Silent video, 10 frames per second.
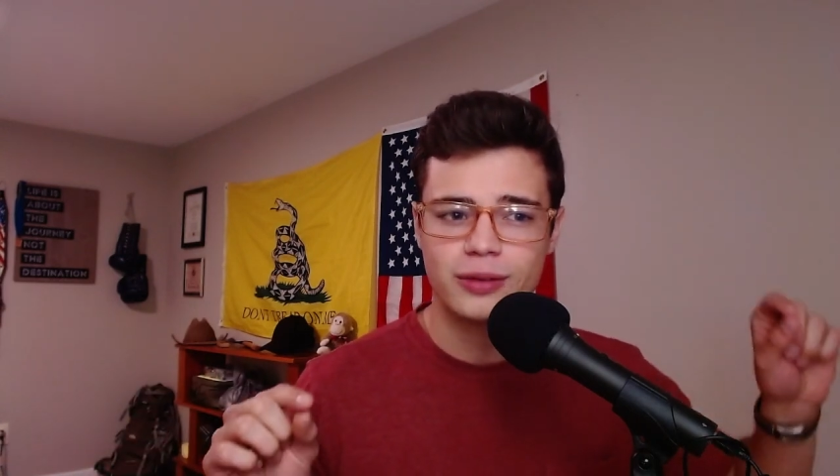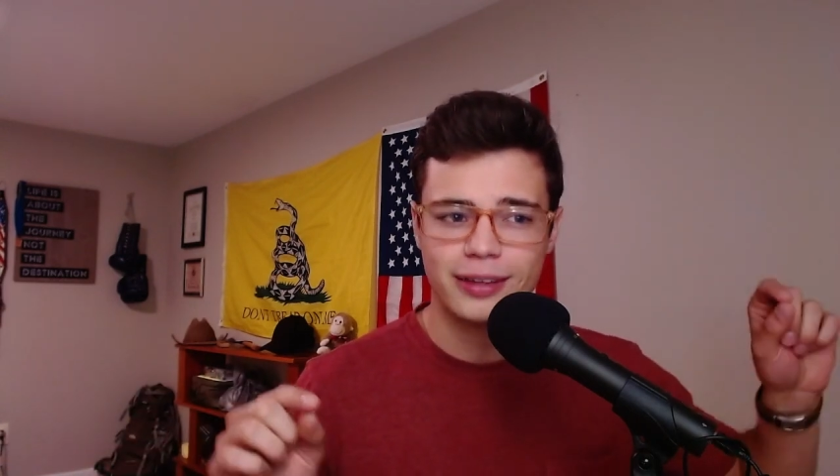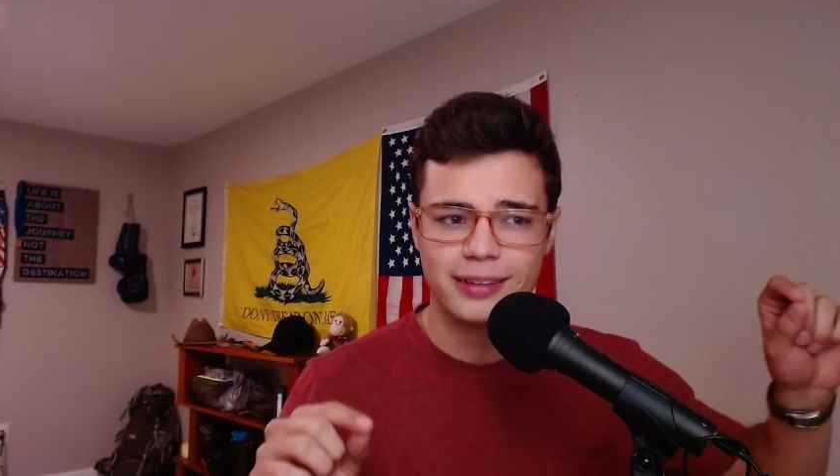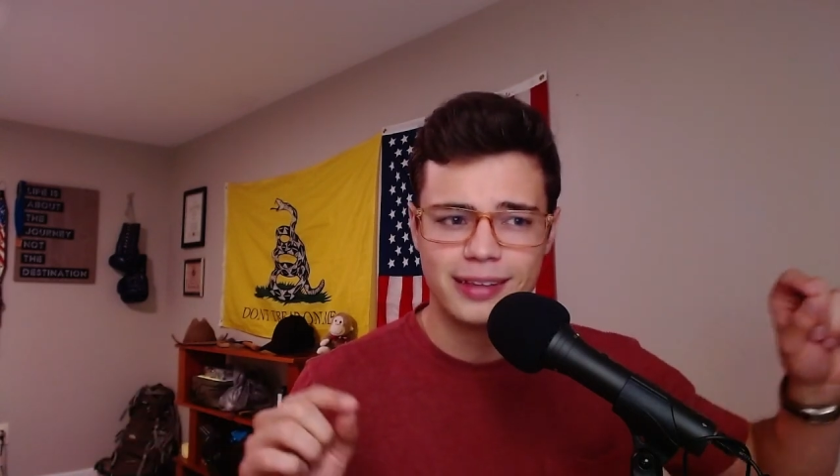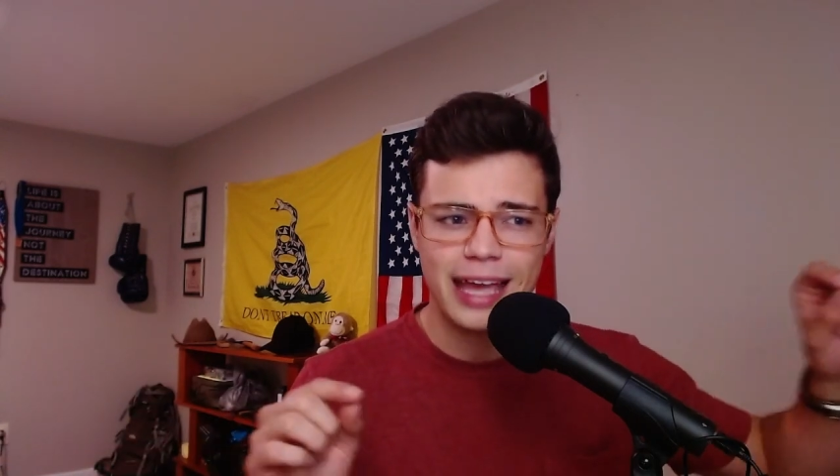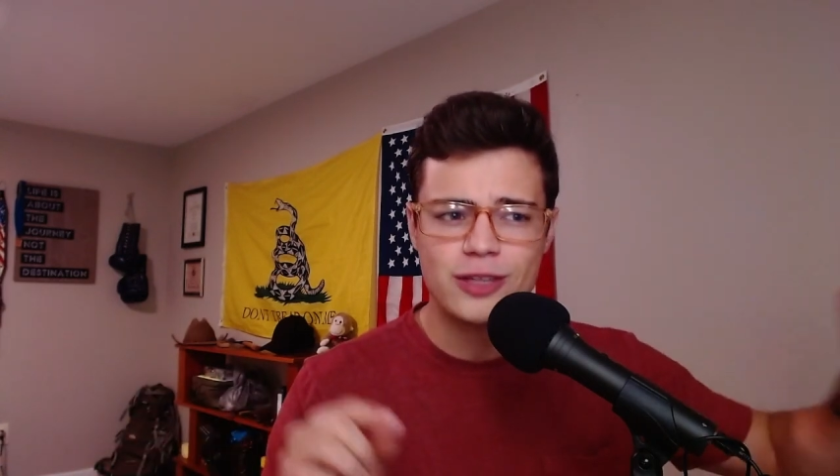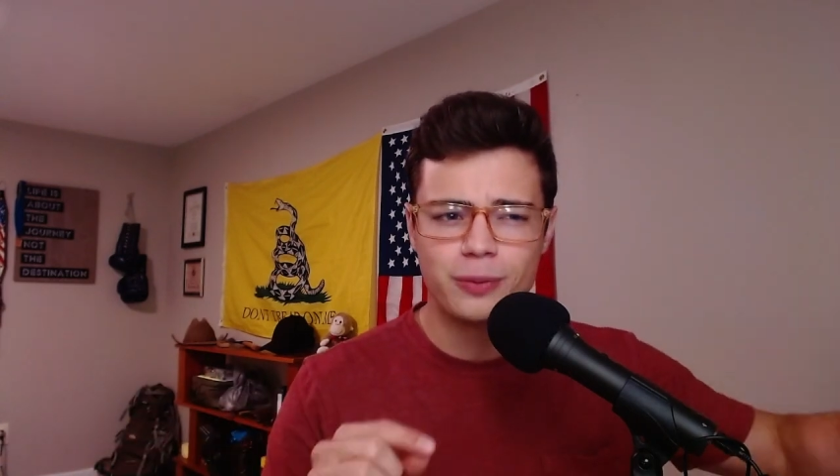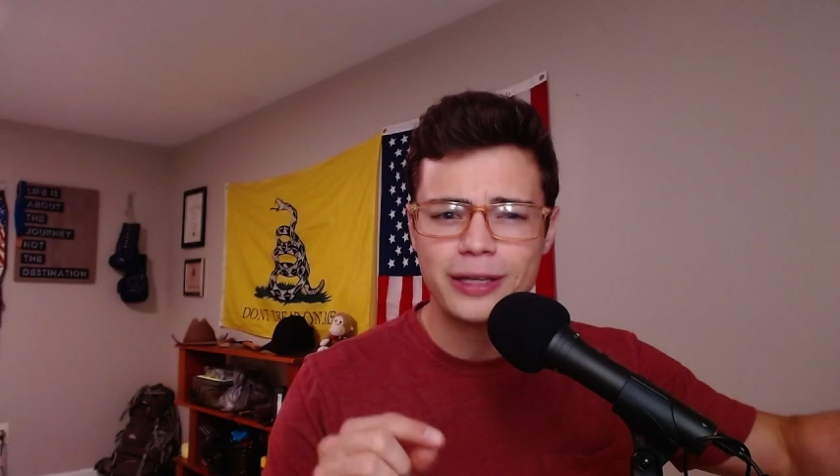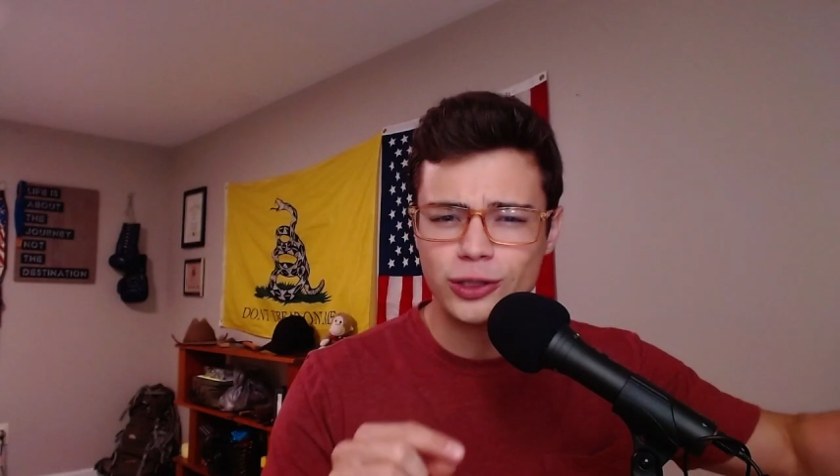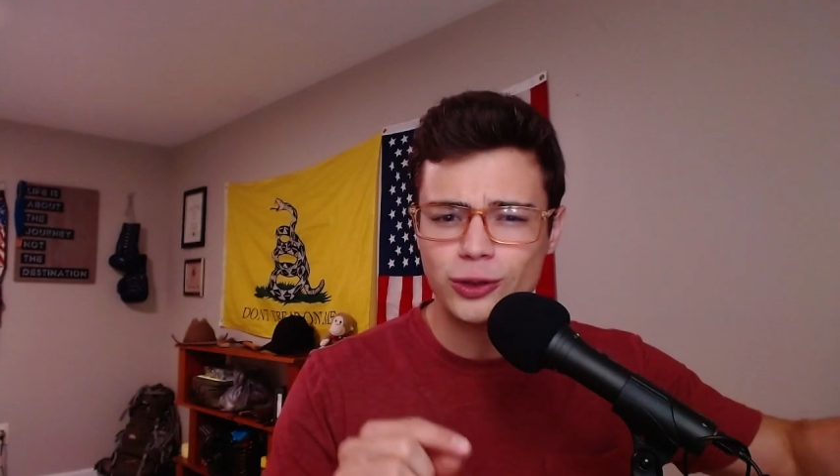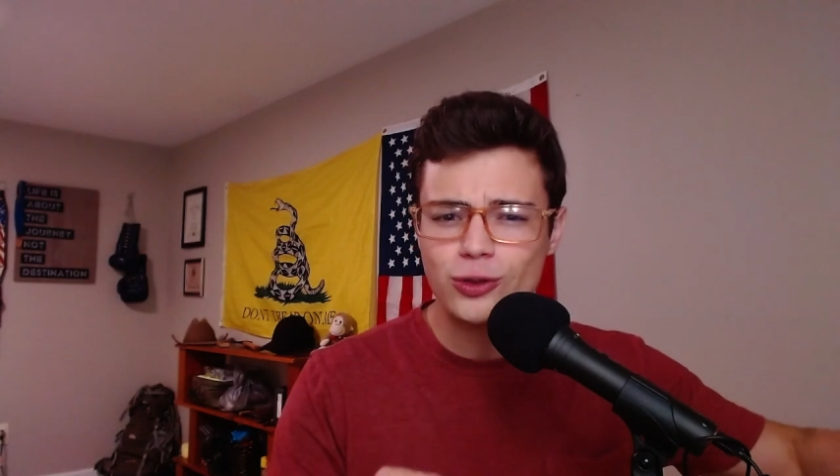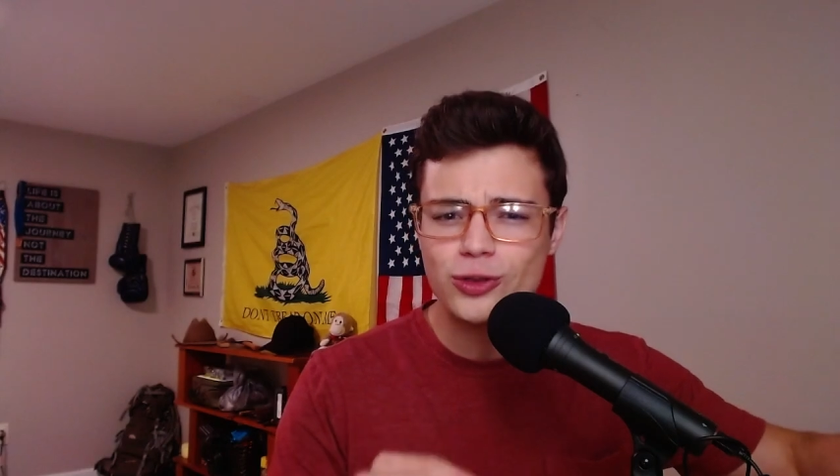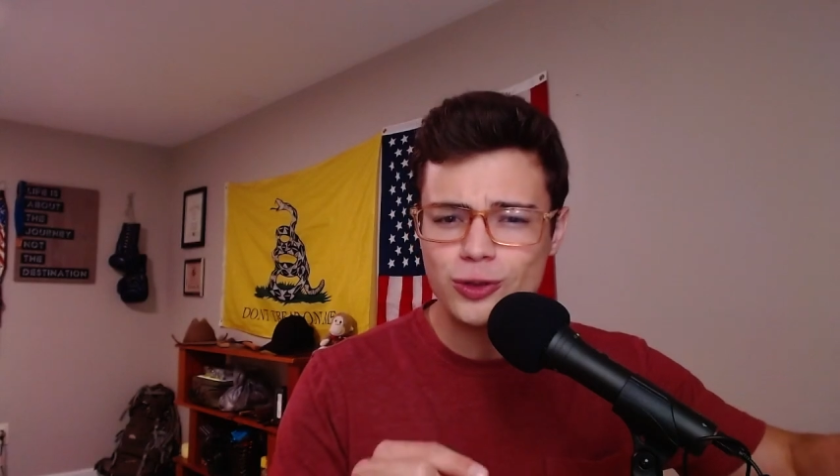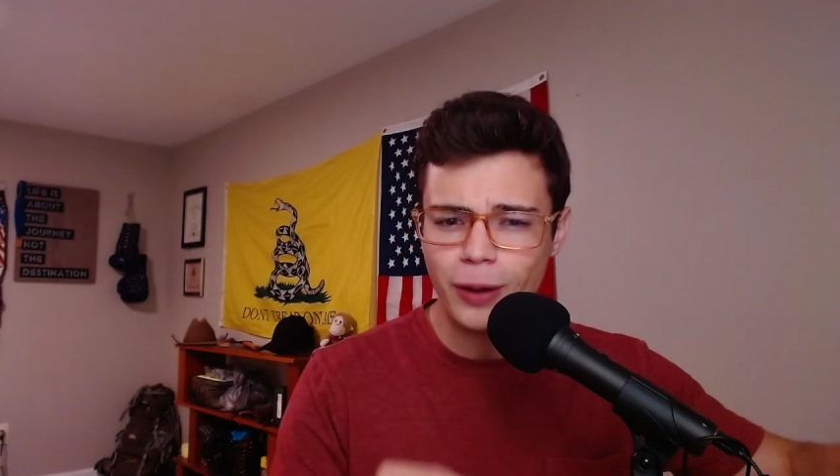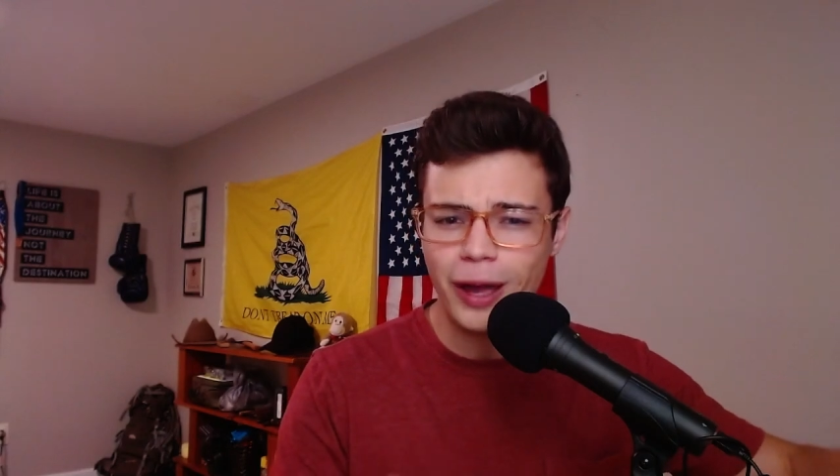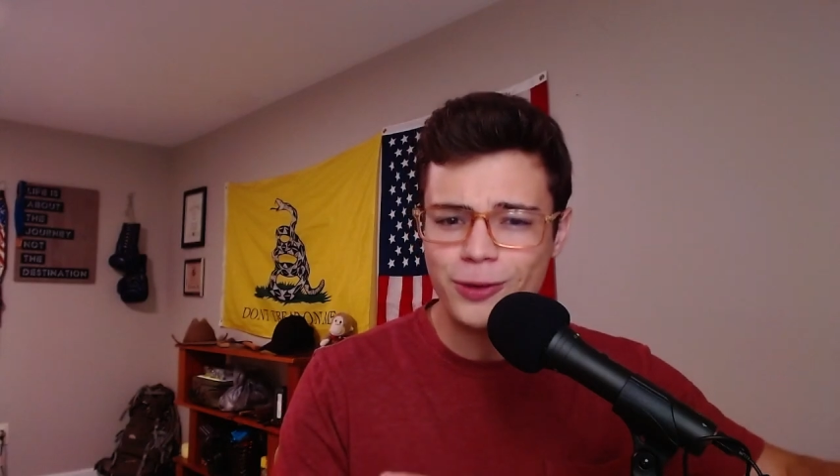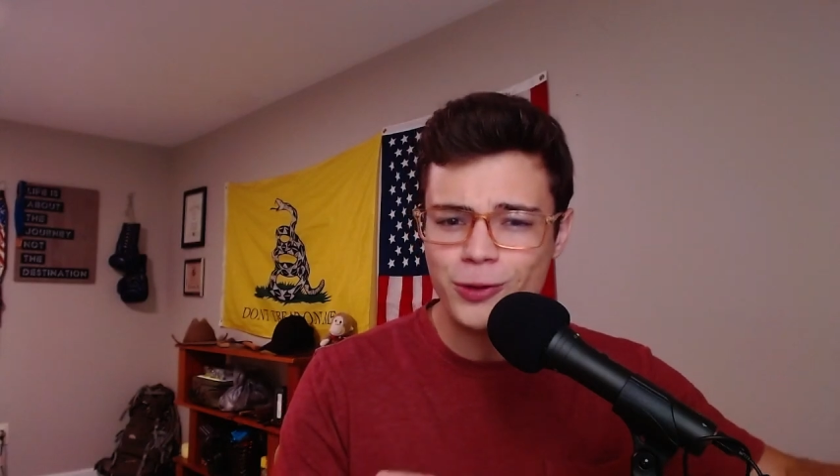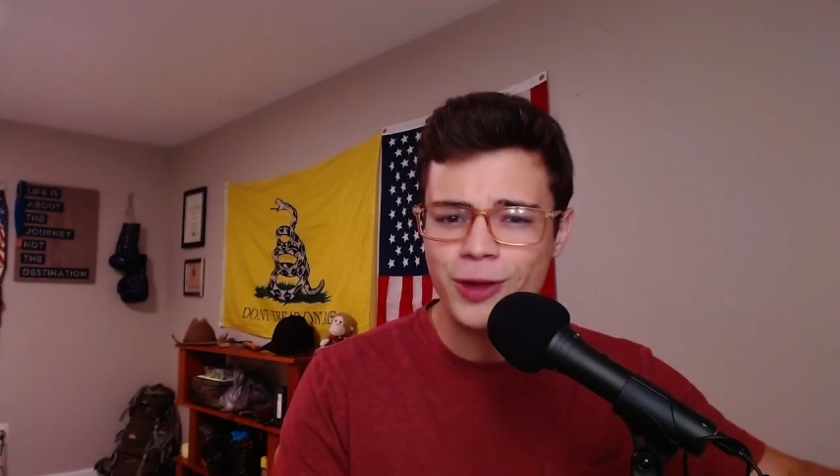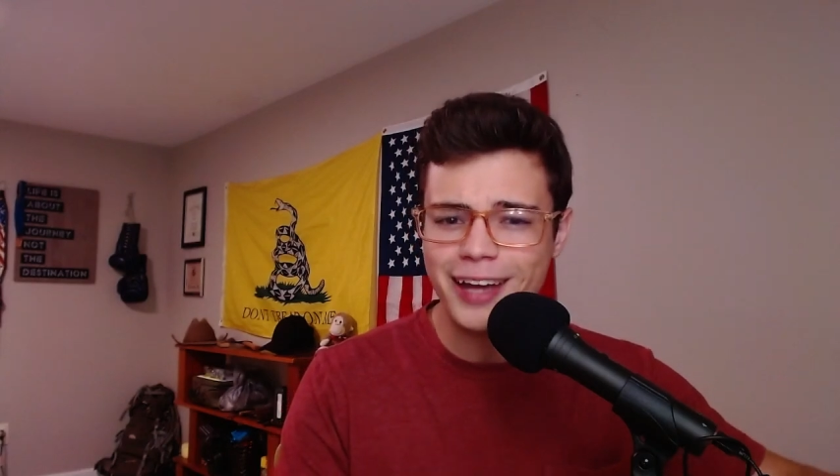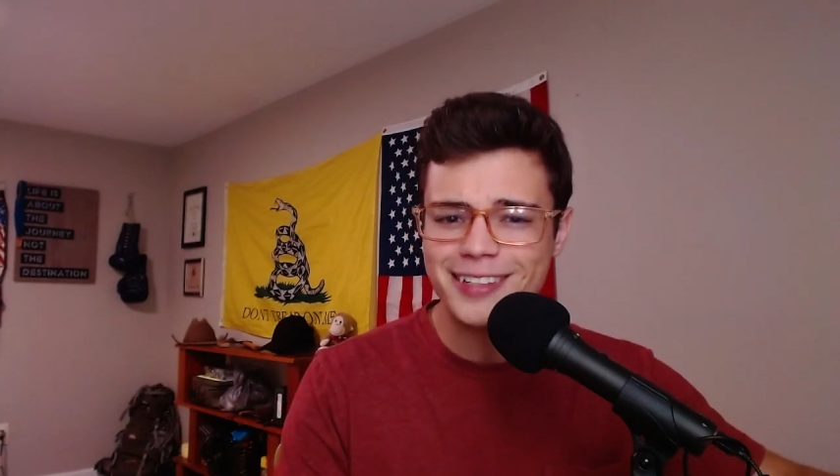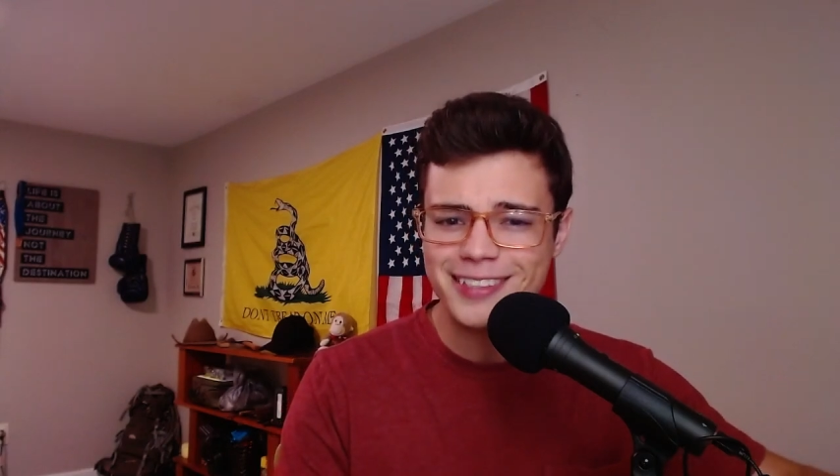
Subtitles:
been used by the United